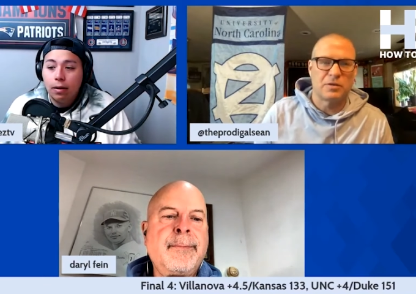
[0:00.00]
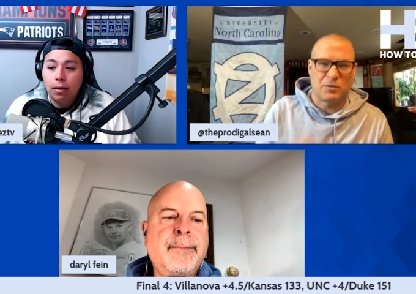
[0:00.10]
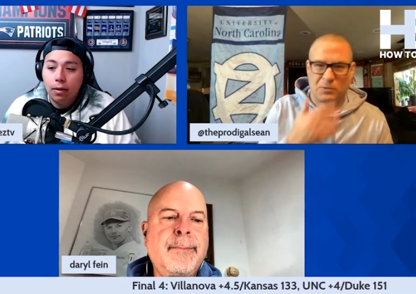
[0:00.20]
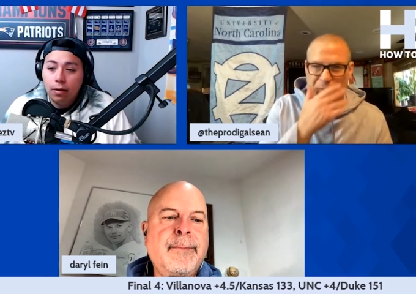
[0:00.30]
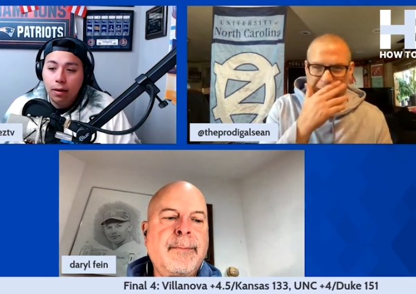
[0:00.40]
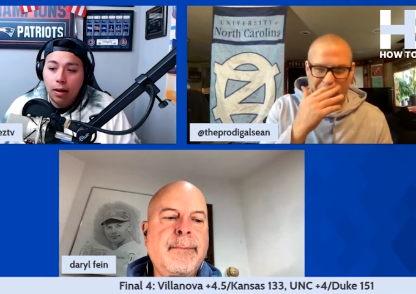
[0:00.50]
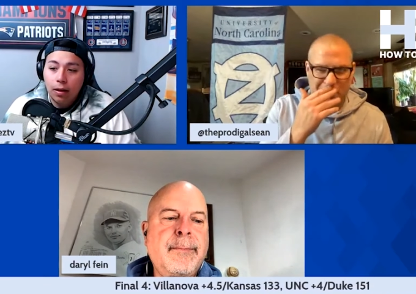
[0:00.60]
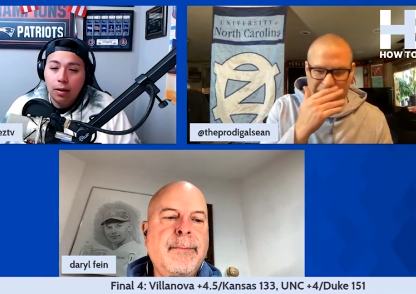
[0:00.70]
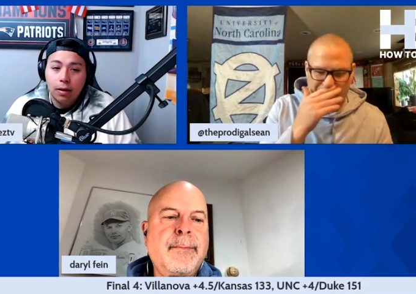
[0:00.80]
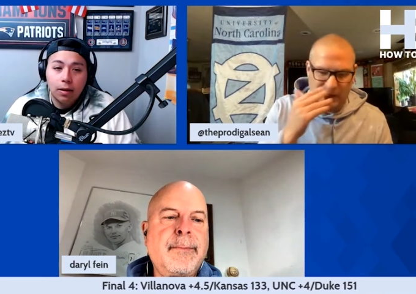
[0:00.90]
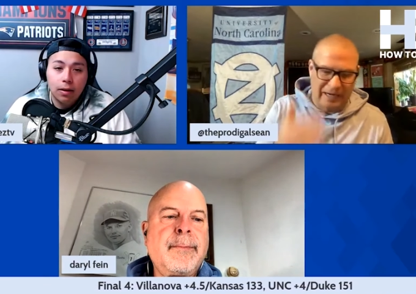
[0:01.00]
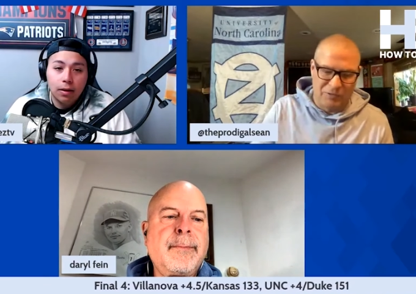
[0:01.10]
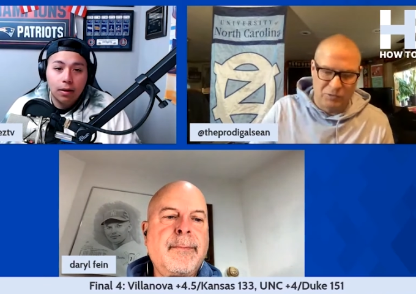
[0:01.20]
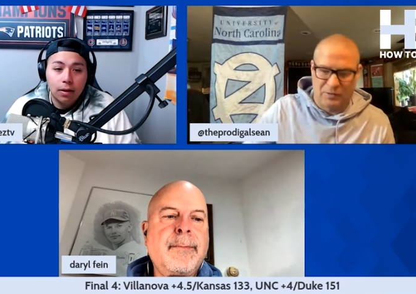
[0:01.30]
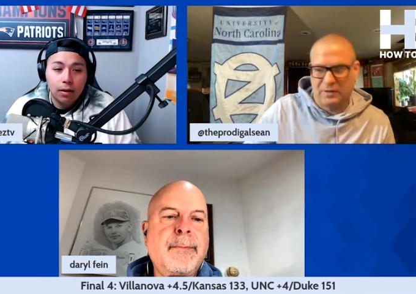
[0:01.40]
Speaker 1: the two semis and the final. I
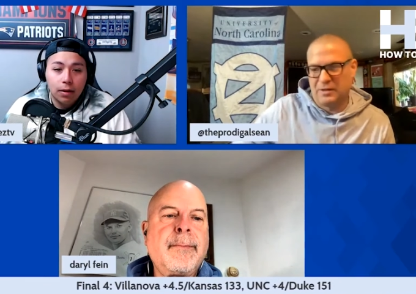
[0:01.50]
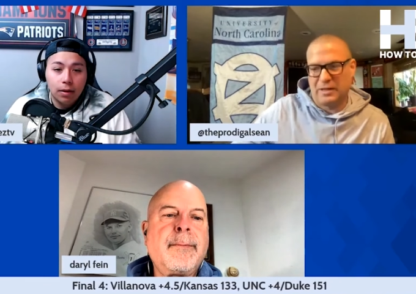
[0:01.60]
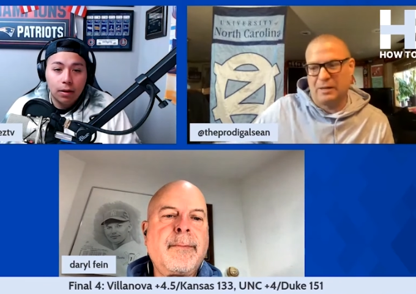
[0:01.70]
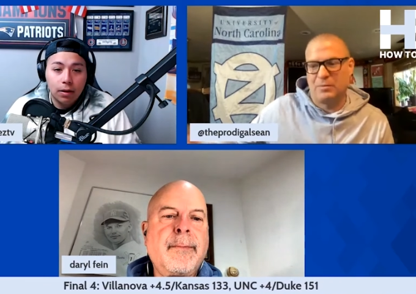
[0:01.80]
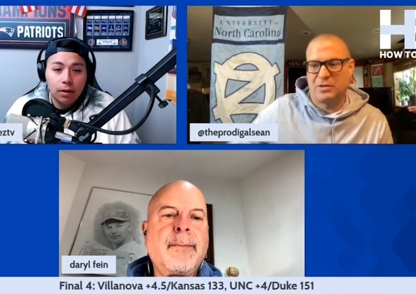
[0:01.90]
would use in this game and